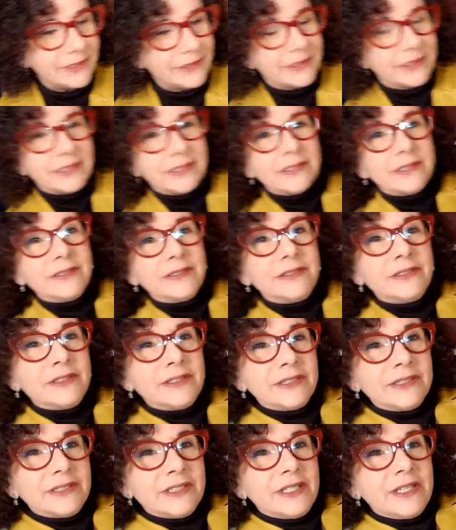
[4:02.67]
goodness,
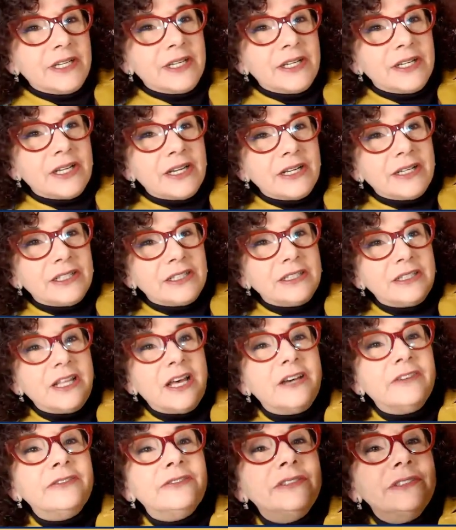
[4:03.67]

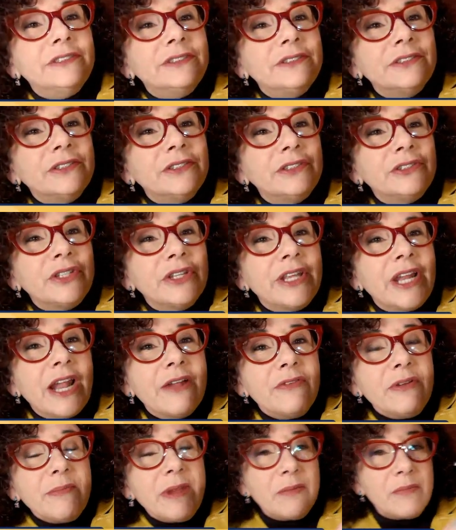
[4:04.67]
love, so that I
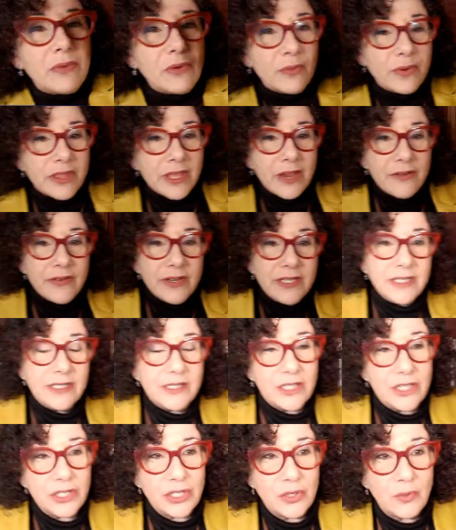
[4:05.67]
remember with every
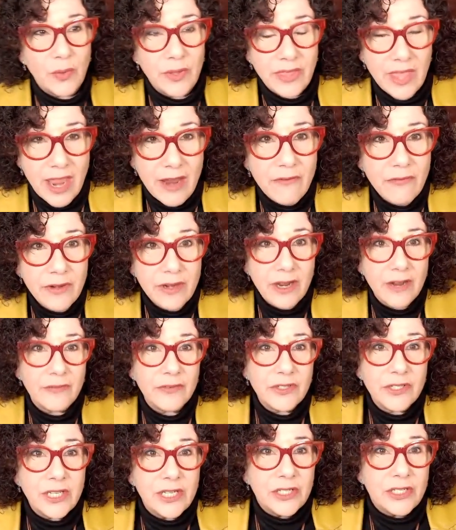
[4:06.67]
decision, with every
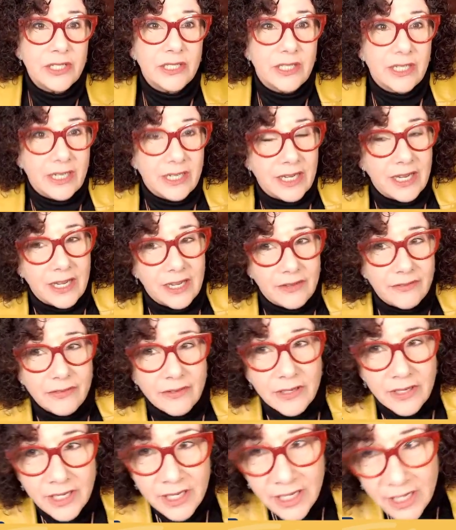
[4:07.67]
conversation that I have,
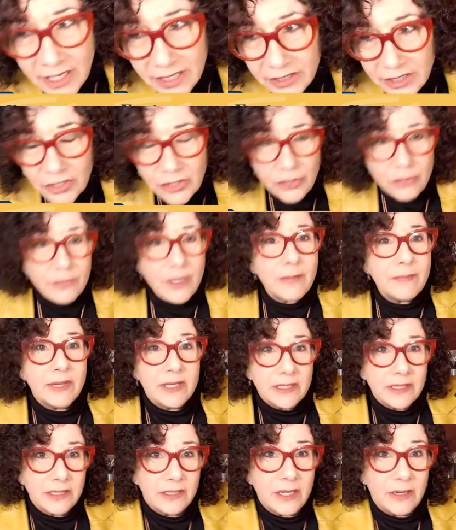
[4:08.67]
to do my
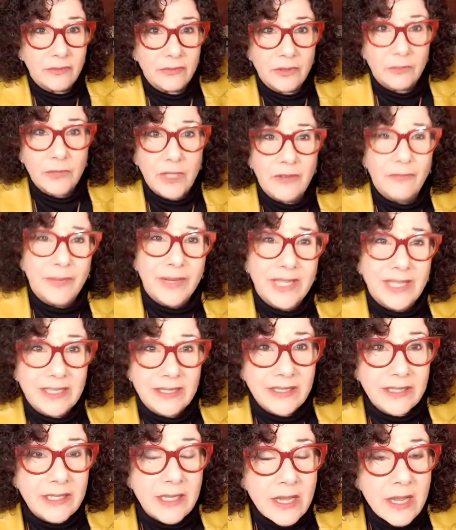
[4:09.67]
best to come from love
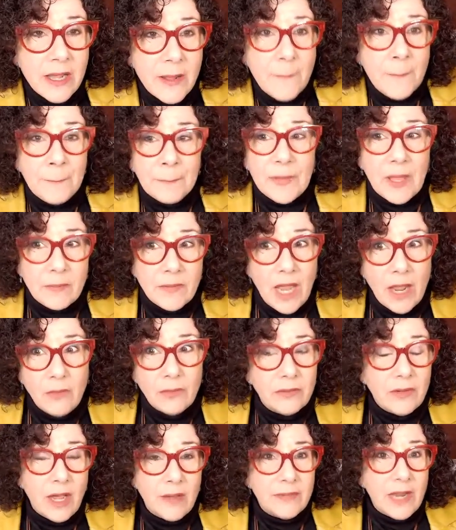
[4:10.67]
because I'm not
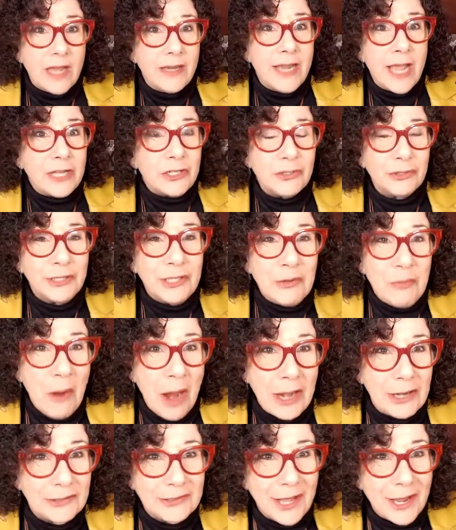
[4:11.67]
I'm not naturally
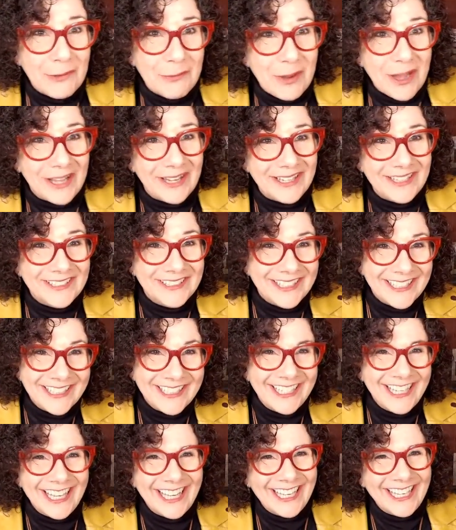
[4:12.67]
wired that way.
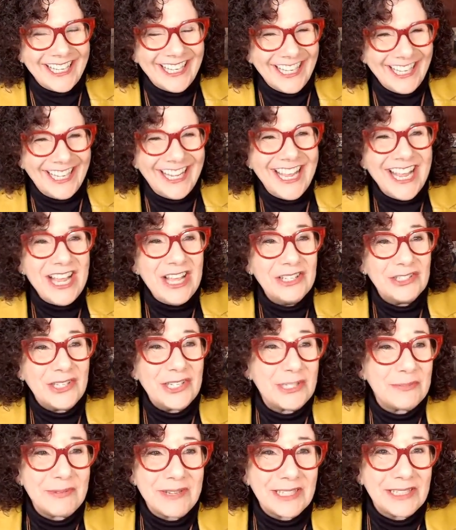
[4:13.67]

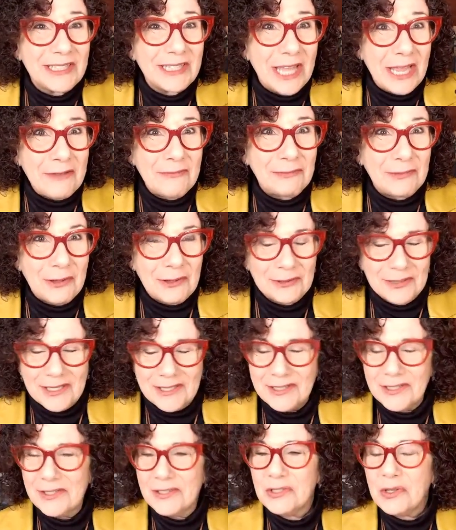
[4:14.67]
So it's been a lifelong
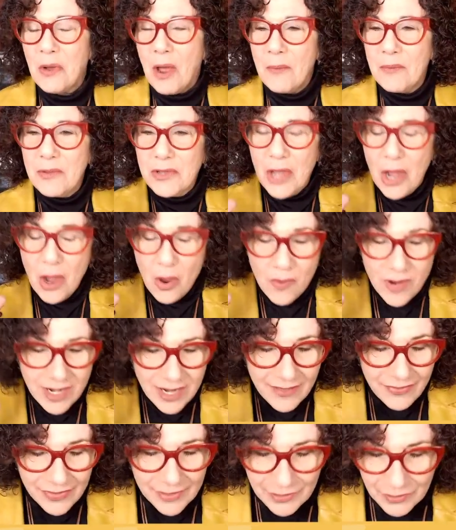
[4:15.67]
lesson. So I'm going
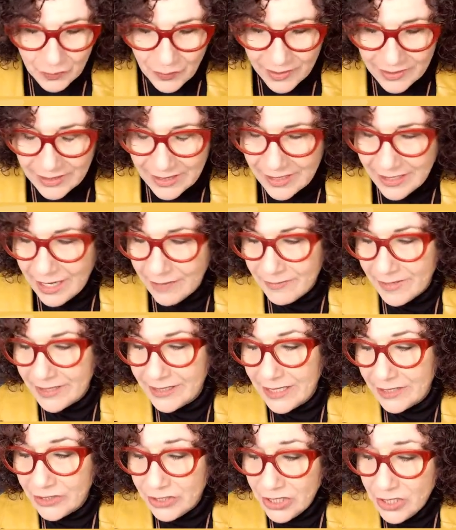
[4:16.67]
in this Wednesday to get my
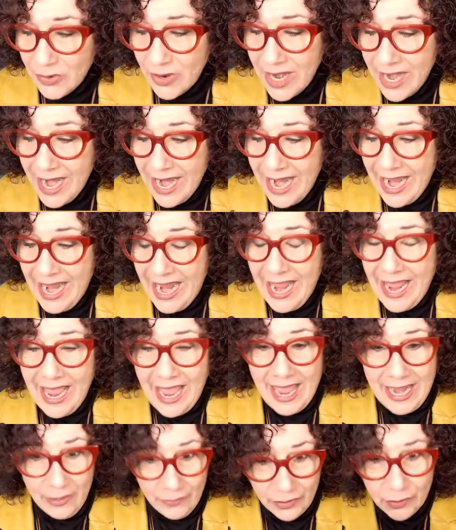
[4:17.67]
tattoo.
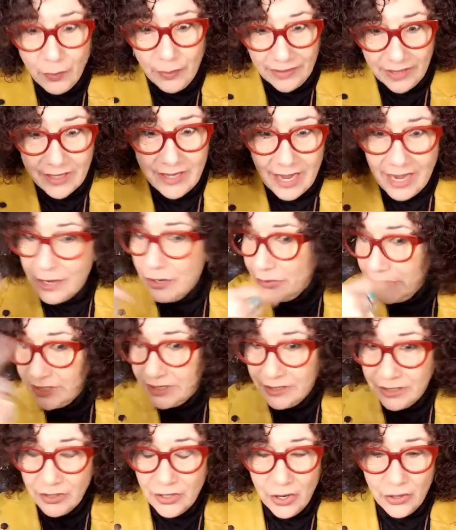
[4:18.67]
And it was with the guy who
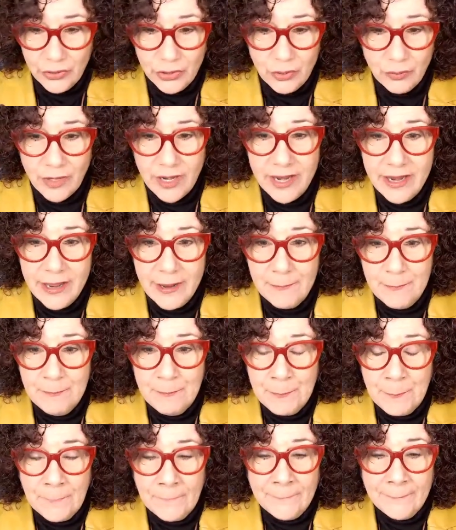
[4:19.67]
did the nose ring. And,
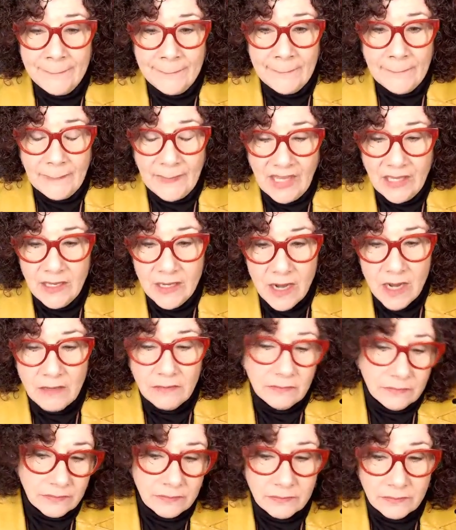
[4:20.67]
you
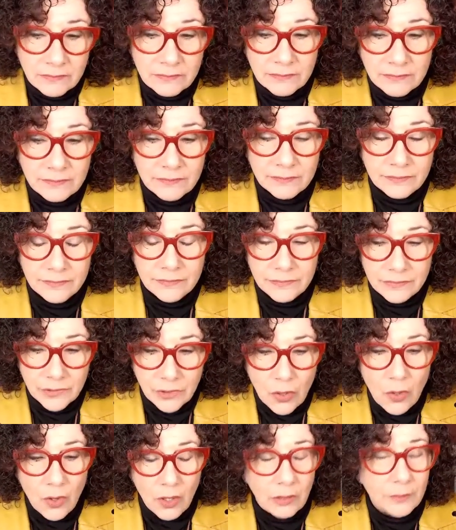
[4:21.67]
know,
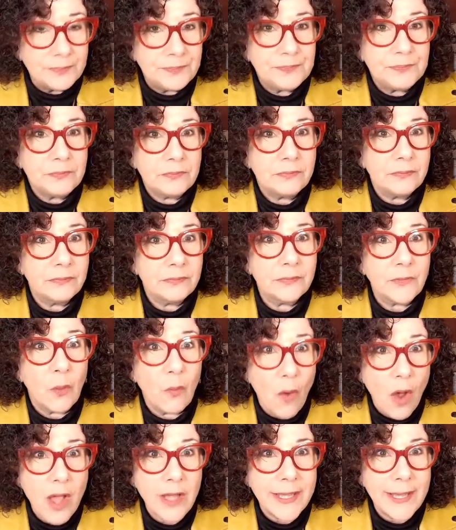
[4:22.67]
cool.
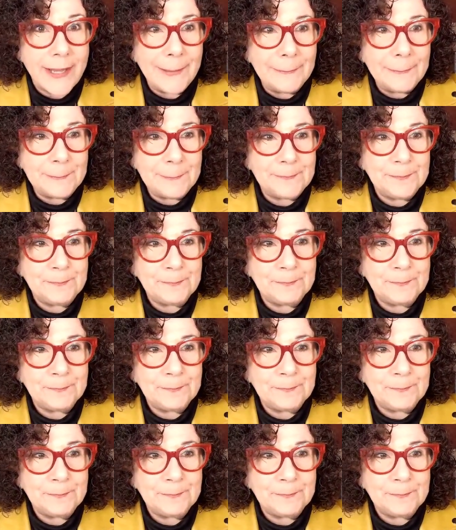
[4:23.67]
Walk in.